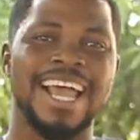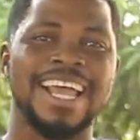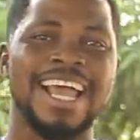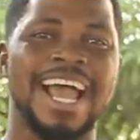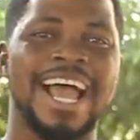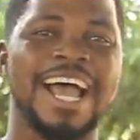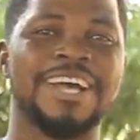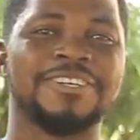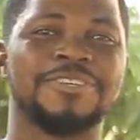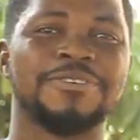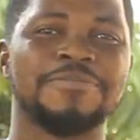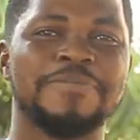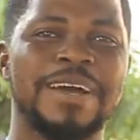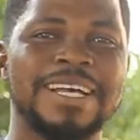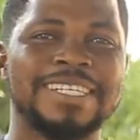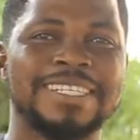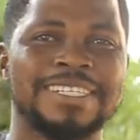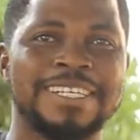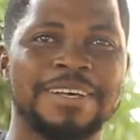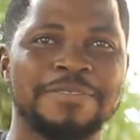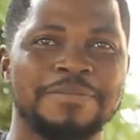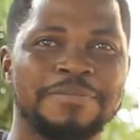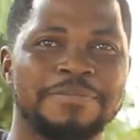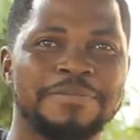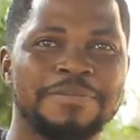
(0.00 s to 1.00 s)
I as
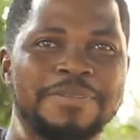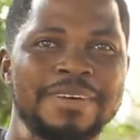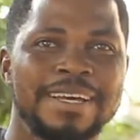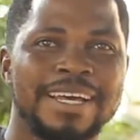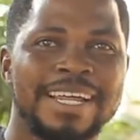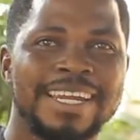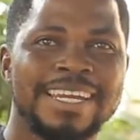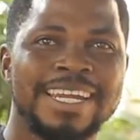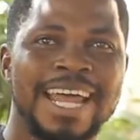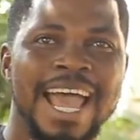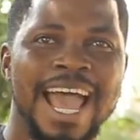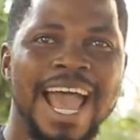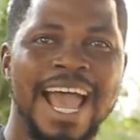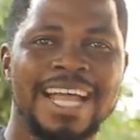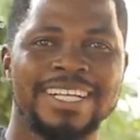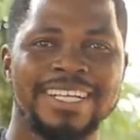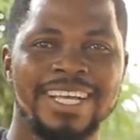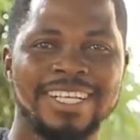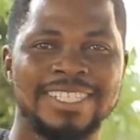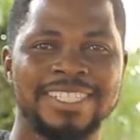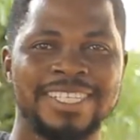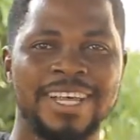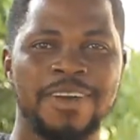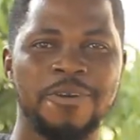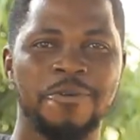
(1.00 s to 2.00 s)
master. Now,
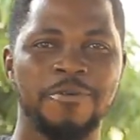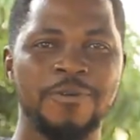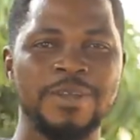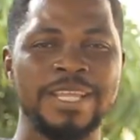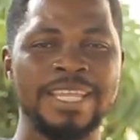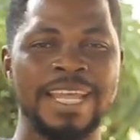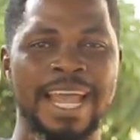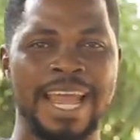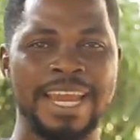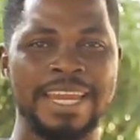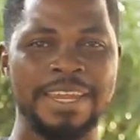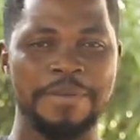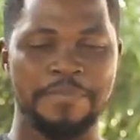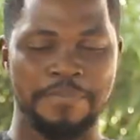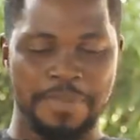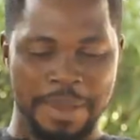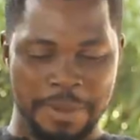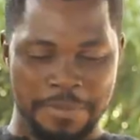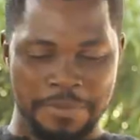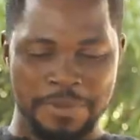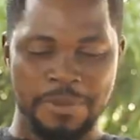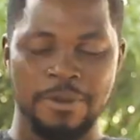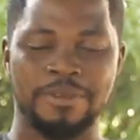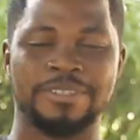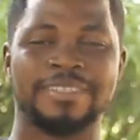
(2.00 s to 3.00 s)
just say, Unia
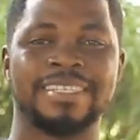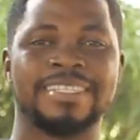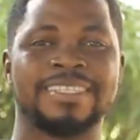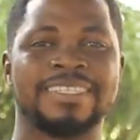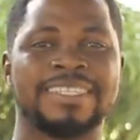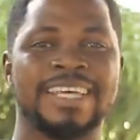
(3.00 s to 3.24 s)
nipebi or to